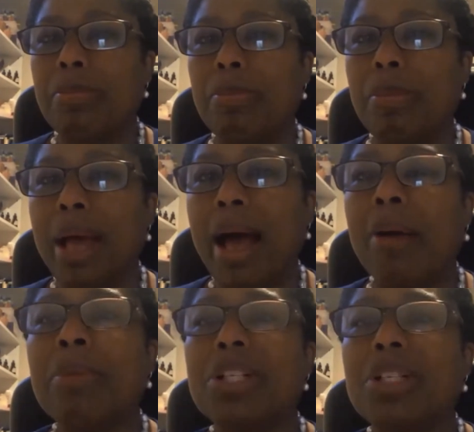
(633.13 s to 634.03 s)
How
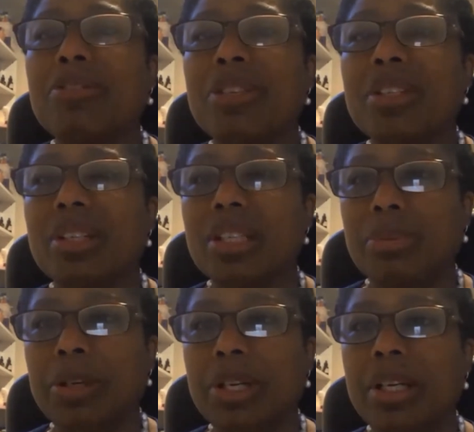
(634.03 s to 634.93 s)
much of this
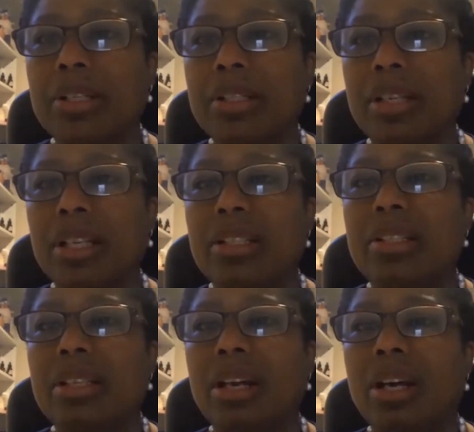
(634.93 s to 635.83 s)
experience
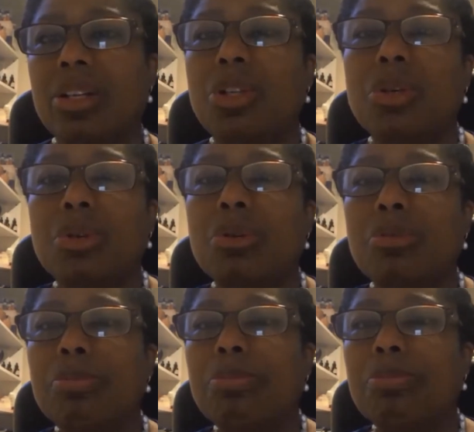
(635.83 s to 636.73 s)
is you
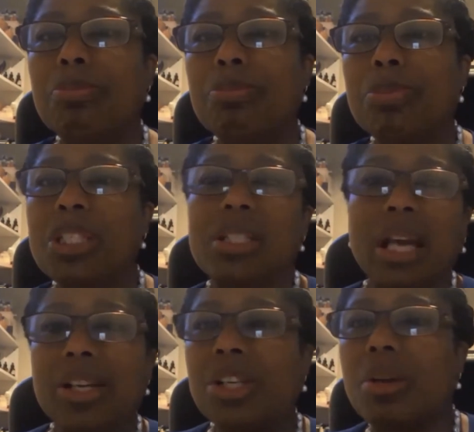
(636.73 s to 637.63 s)

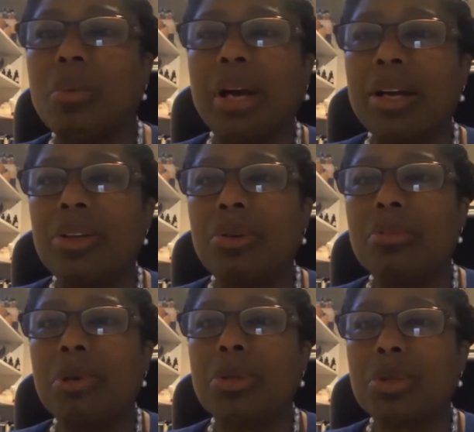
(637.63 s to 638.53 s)
stashing away your
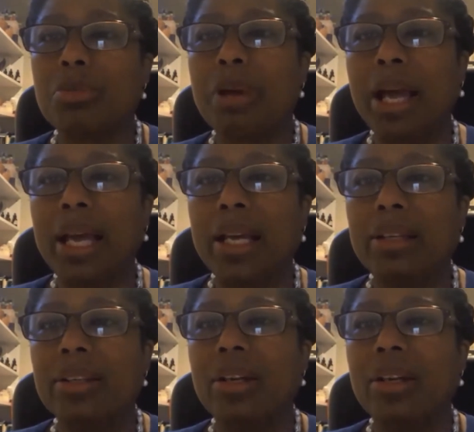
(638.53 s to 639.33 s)
emotional pain?